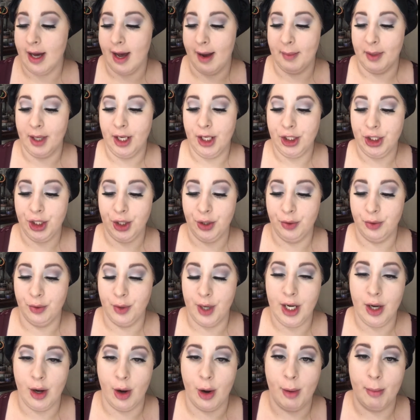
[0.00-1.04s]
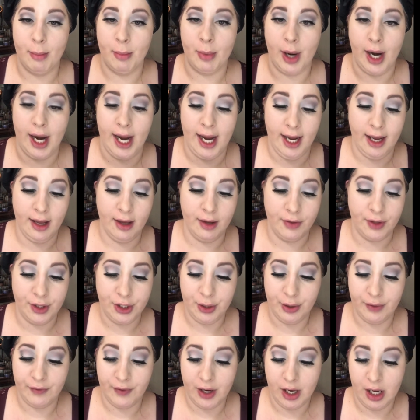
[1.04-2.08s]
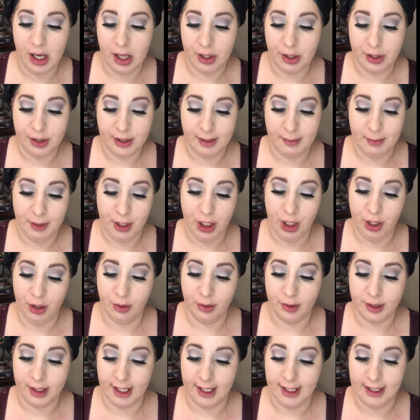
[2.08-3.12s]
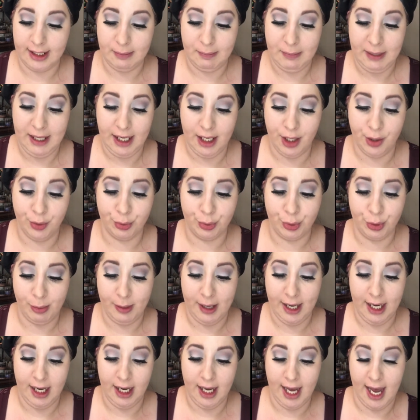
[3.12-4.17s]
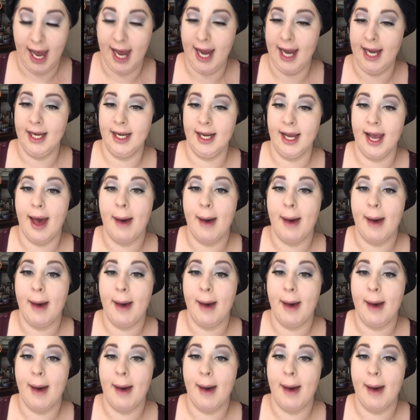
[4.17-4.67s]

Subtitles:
I'm going to do an ombre. The two different colors I'm going to use is Be Ruby and